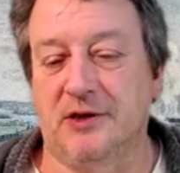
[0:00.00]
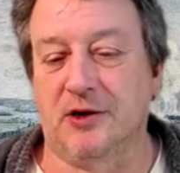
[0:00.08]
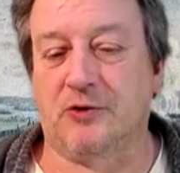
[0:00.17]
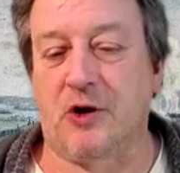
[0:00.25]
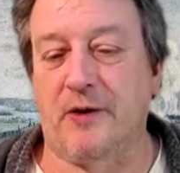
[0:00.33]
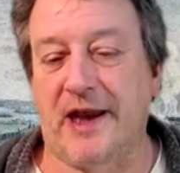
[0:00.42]

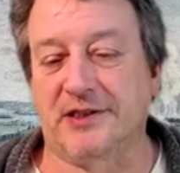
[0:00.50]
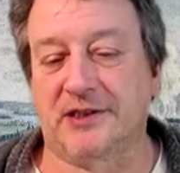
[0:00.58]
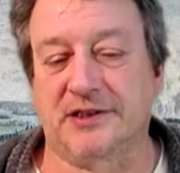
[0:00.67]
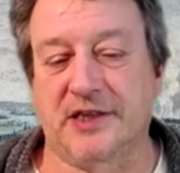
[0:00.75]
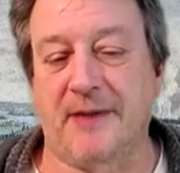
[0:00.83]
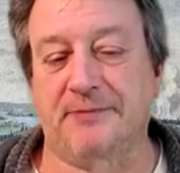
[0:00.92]
the
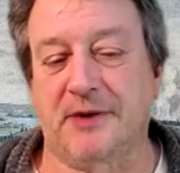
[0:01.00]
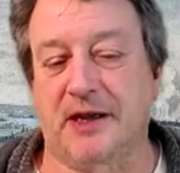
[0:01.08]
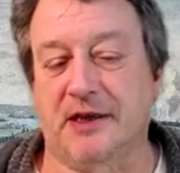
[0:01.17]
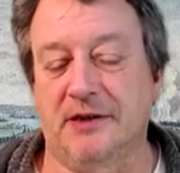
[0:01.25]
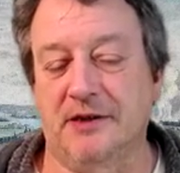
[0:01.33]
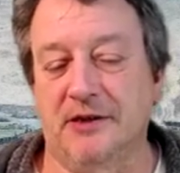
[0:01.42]
Croatian
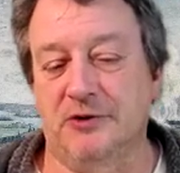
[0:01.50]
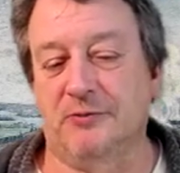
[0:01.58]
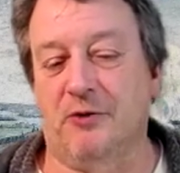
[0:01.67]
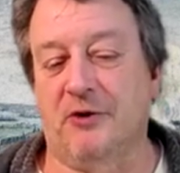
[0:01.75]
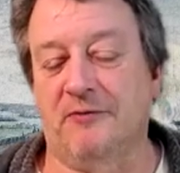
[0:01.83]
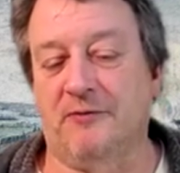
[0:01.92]
skeptic,
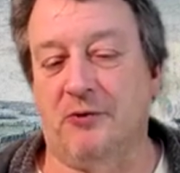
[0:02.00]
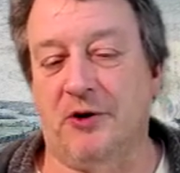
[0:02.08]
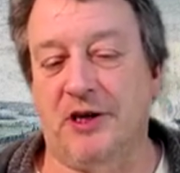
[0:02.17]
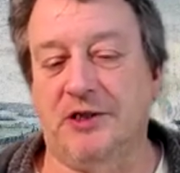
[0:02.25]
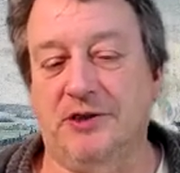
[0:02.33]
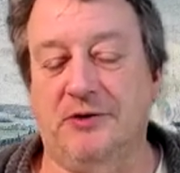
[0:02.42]
was born
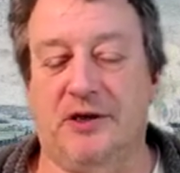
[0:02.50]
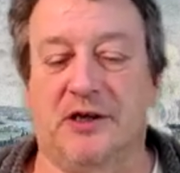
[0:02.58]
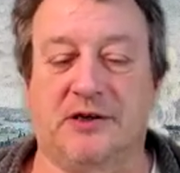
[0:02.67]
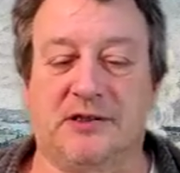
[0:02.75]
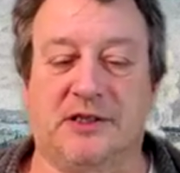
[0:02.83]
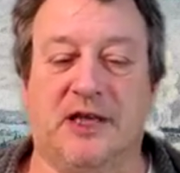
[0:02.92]
42
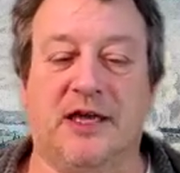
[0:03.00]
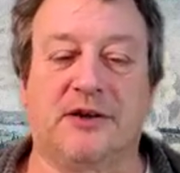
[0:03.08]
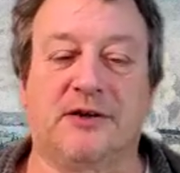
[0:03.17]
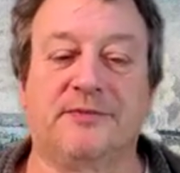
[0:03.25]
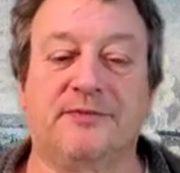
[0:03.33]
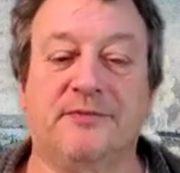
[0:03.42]
years
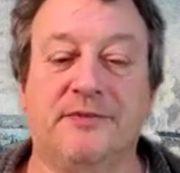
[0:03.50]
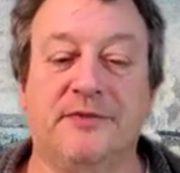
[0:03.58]
later.